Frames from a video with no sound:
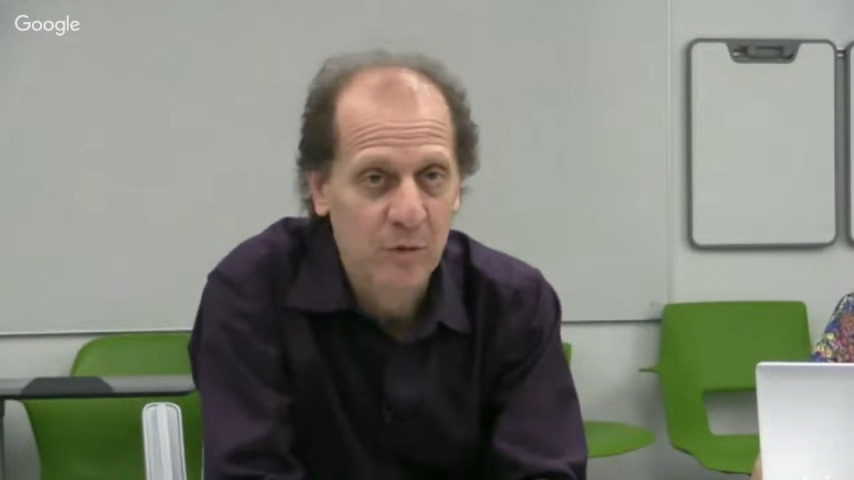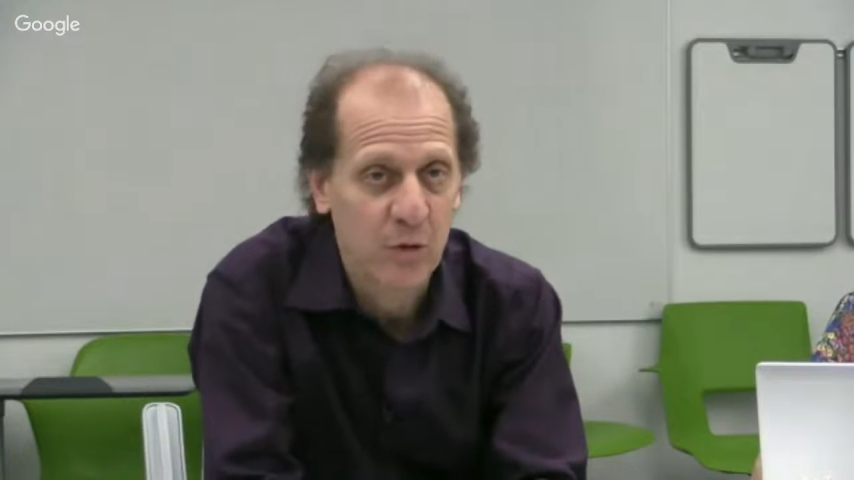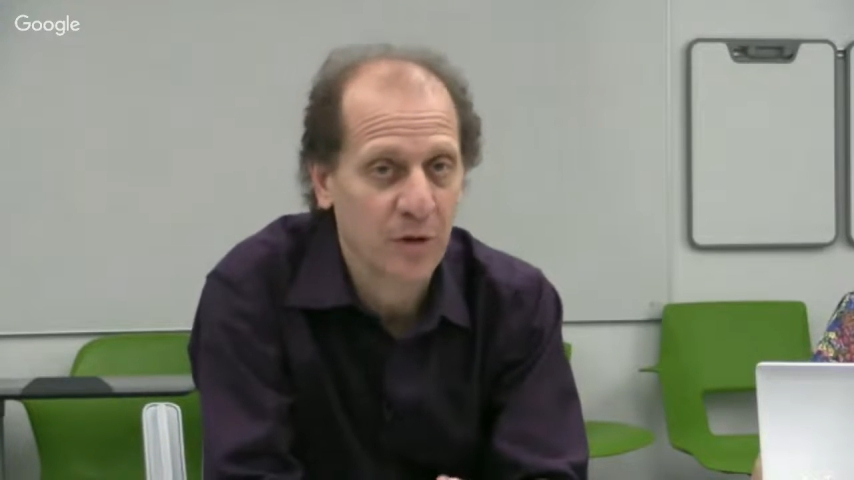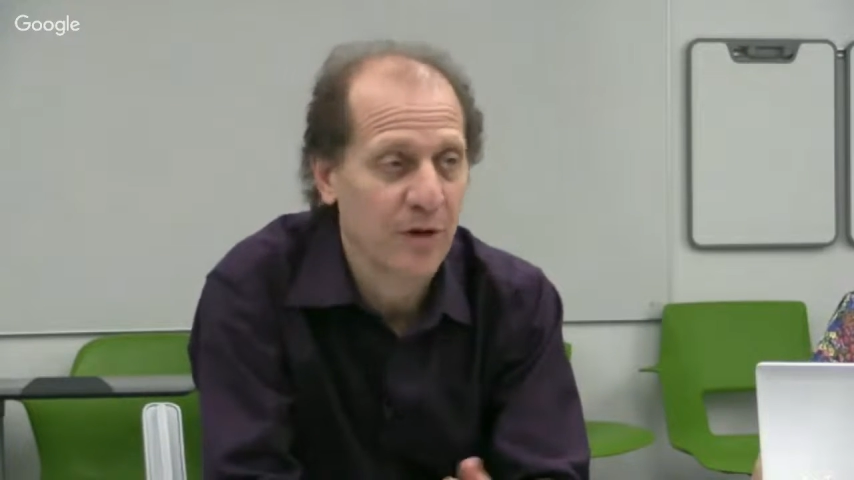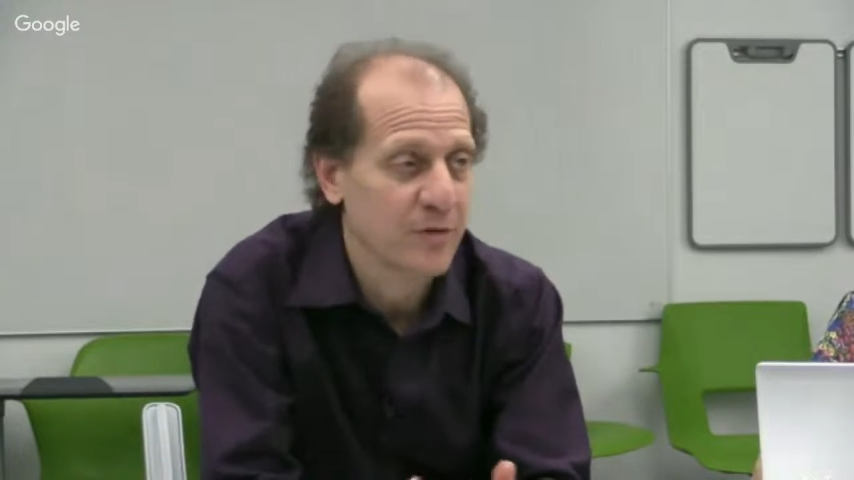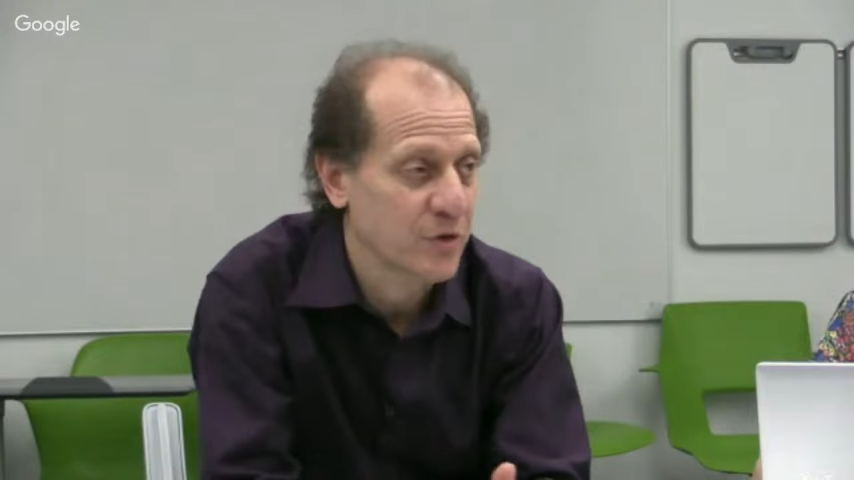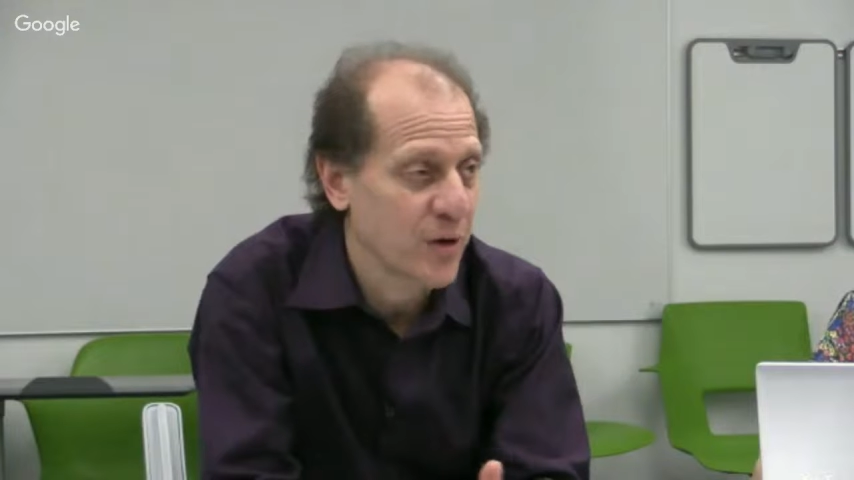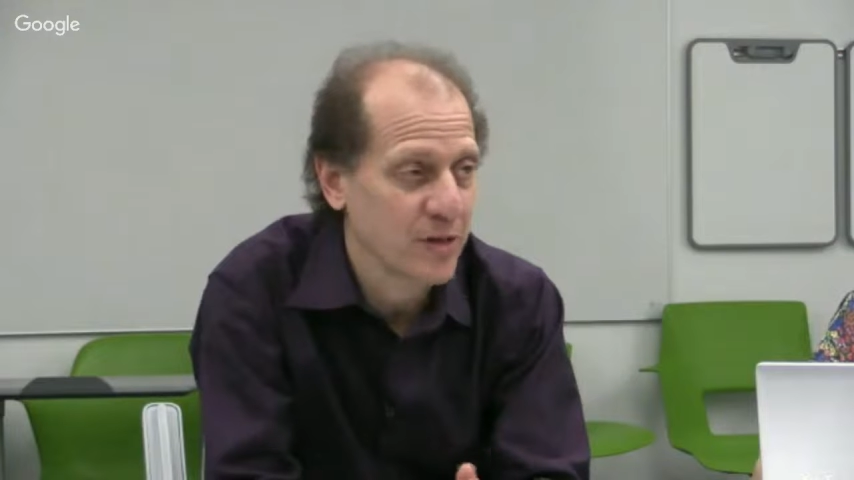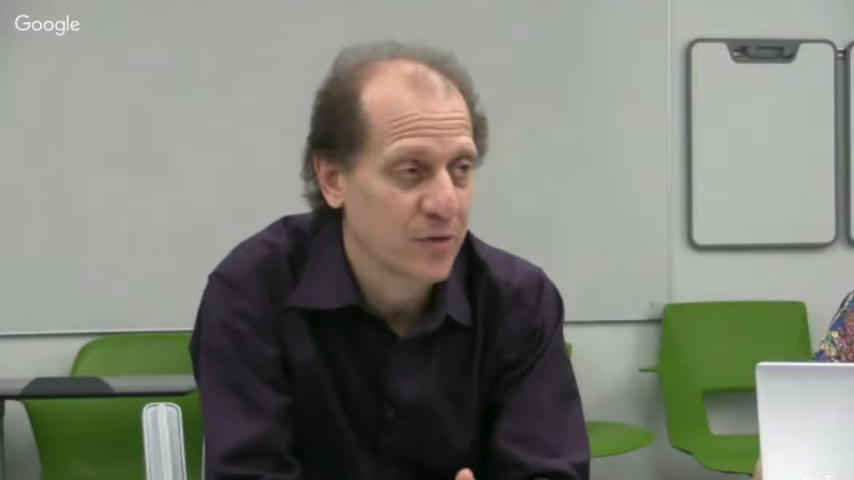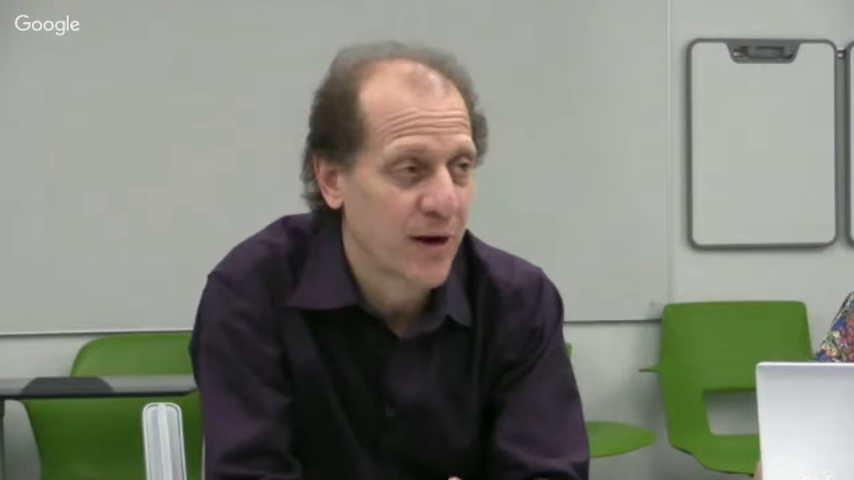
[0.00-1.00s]
or you have
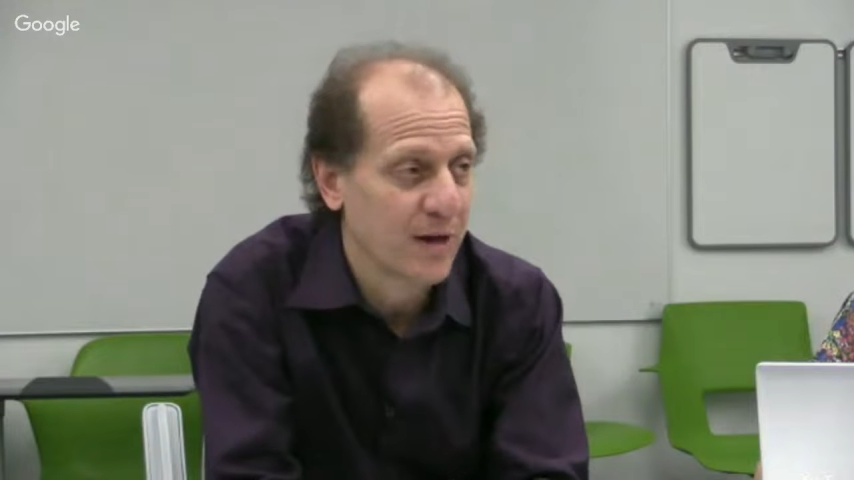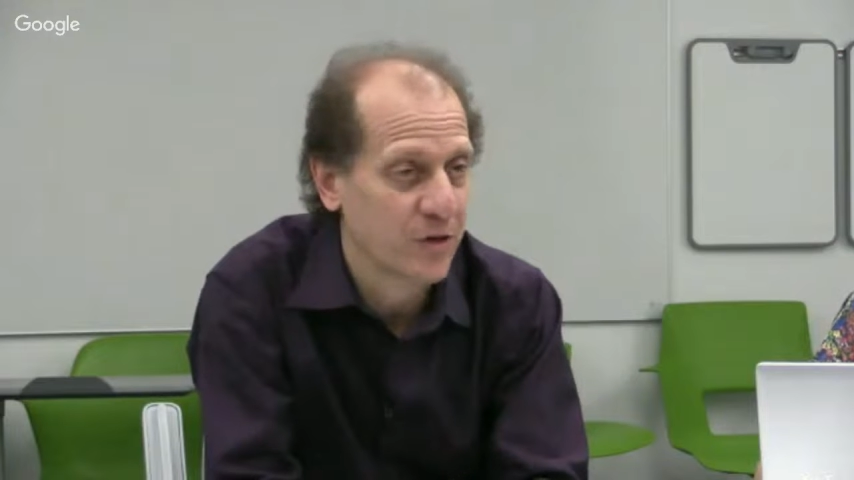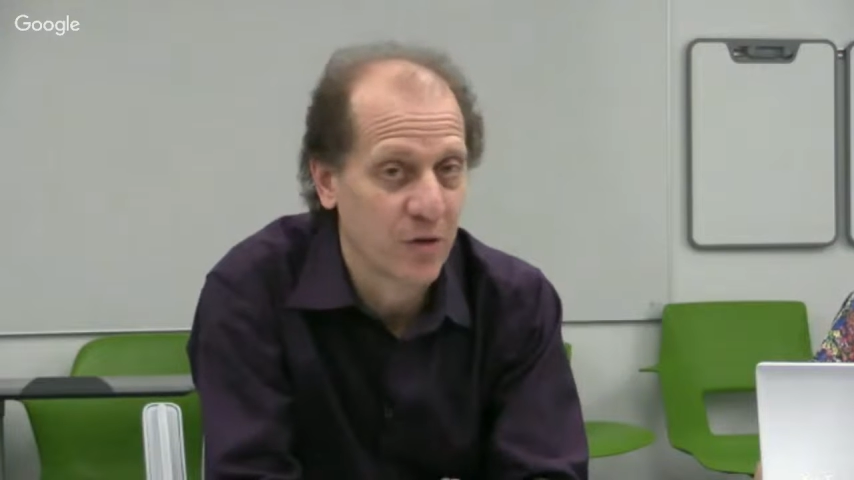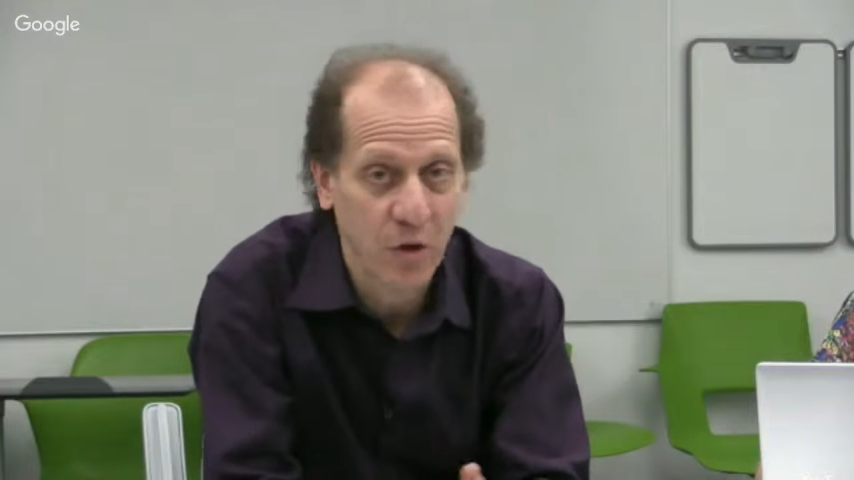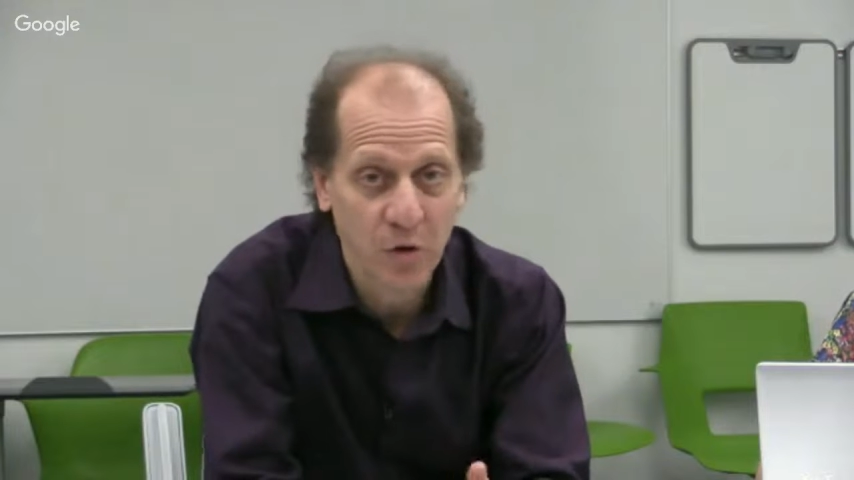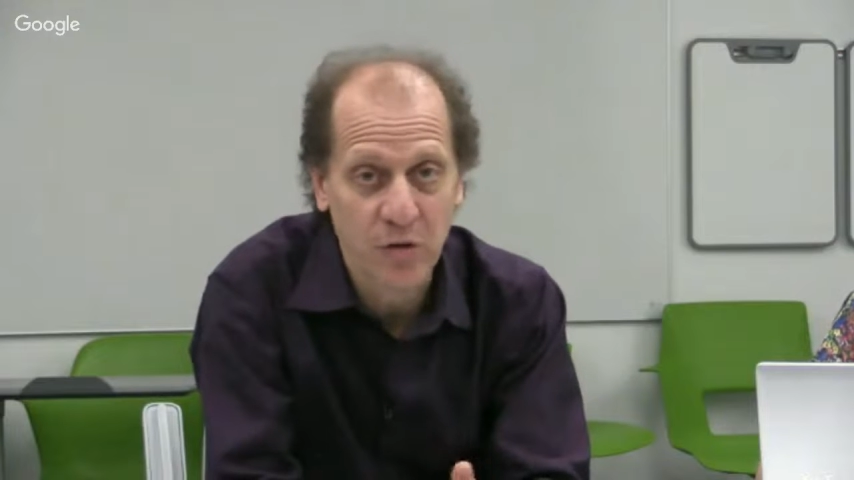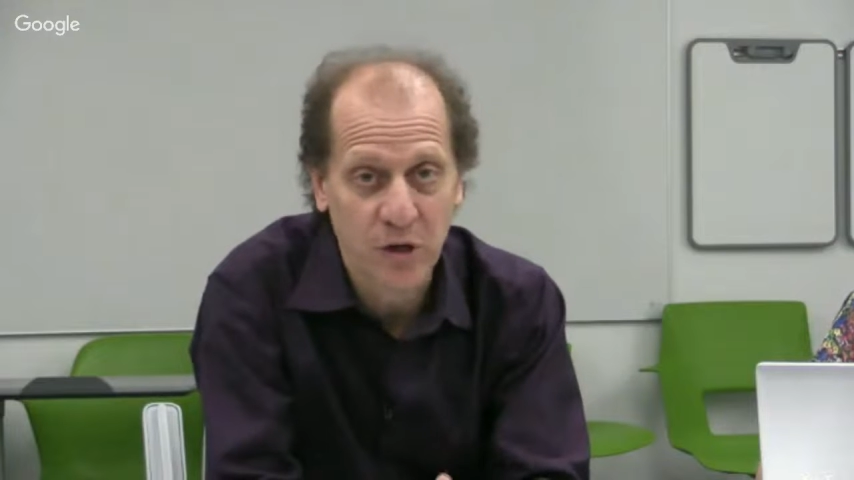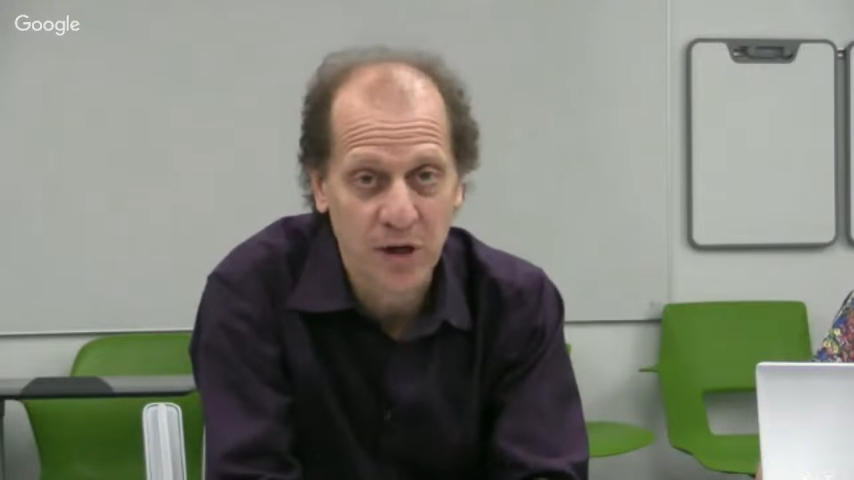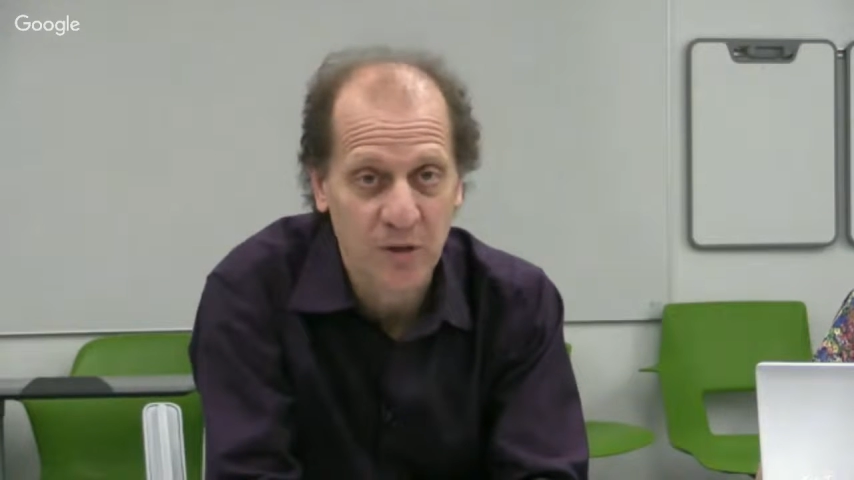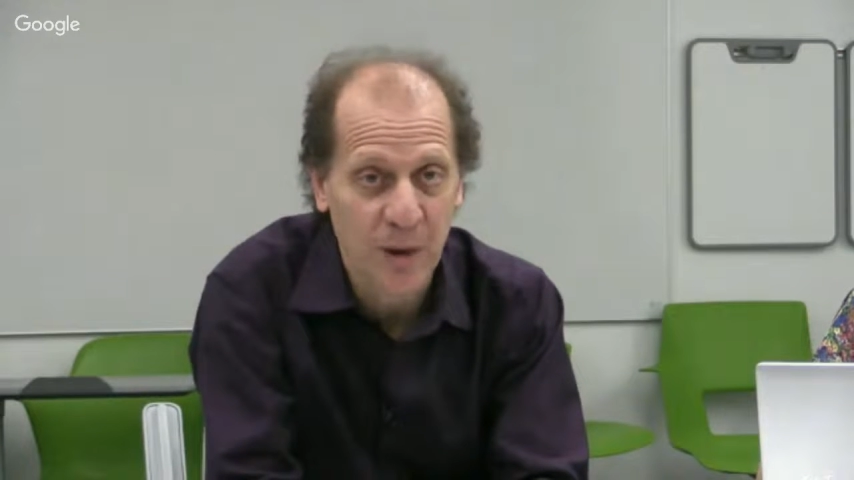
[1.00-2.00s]
stress fracture. Those
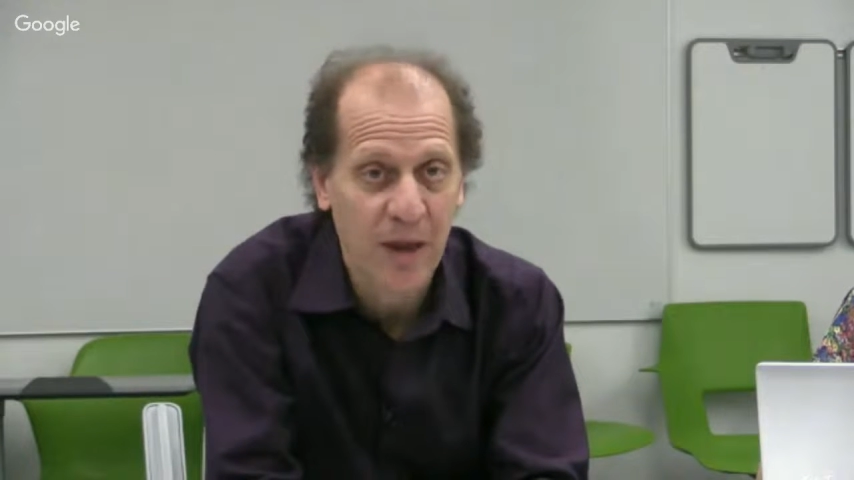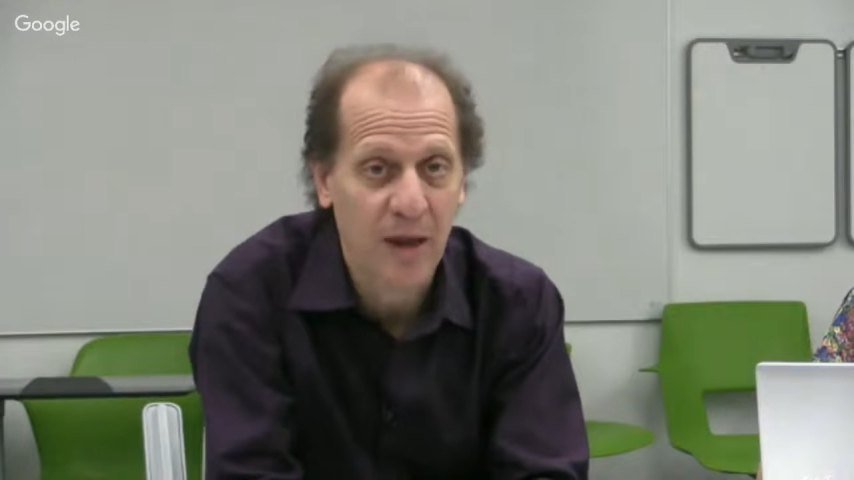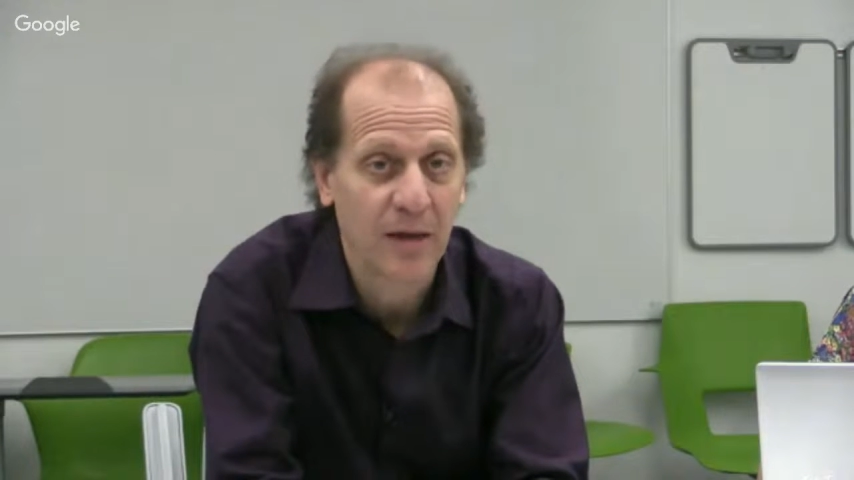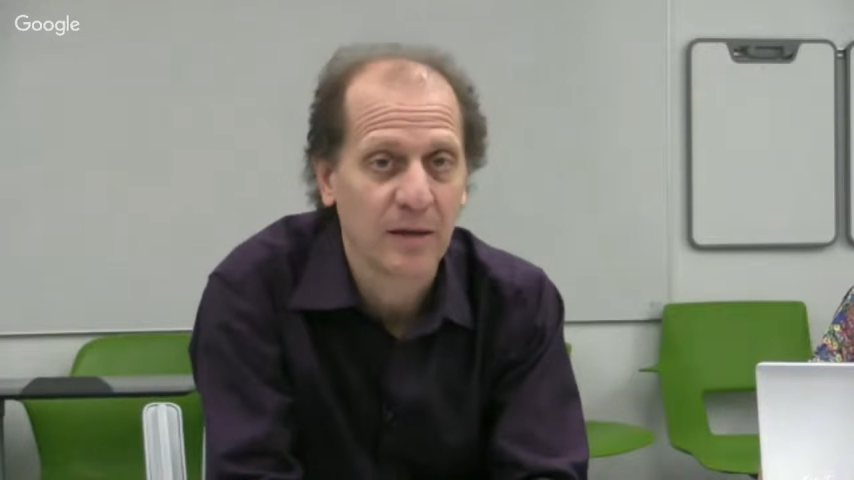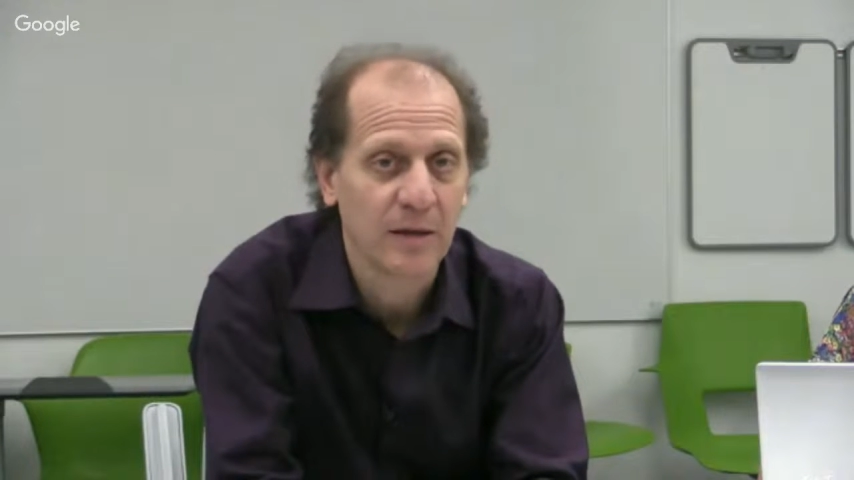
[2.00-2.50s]
cause pain.